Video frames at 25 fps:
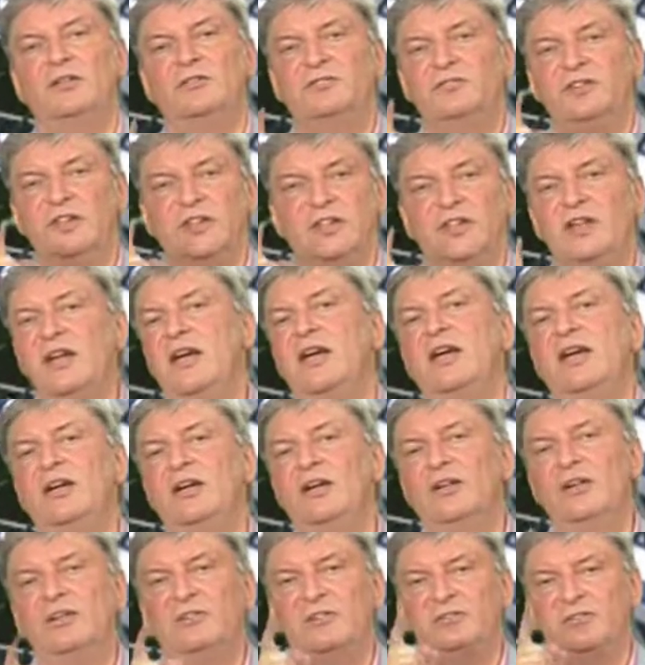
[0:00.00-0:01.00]
of the
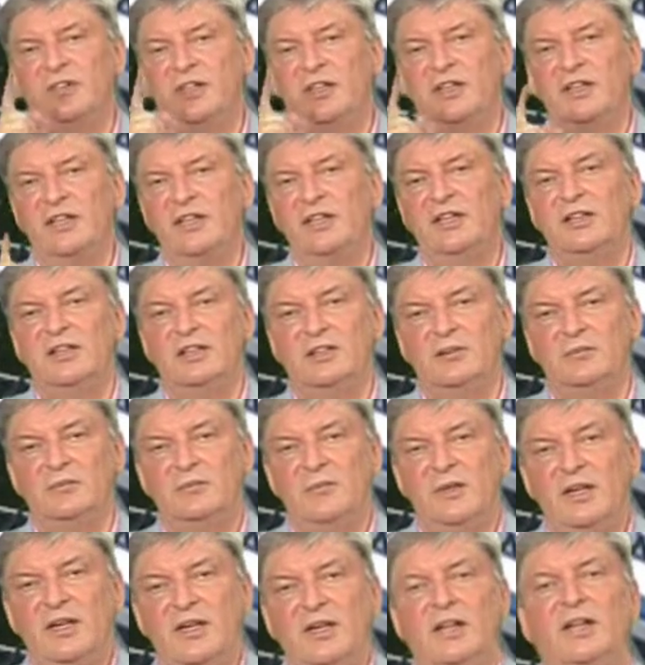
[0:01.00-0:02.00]
king of the kingdom.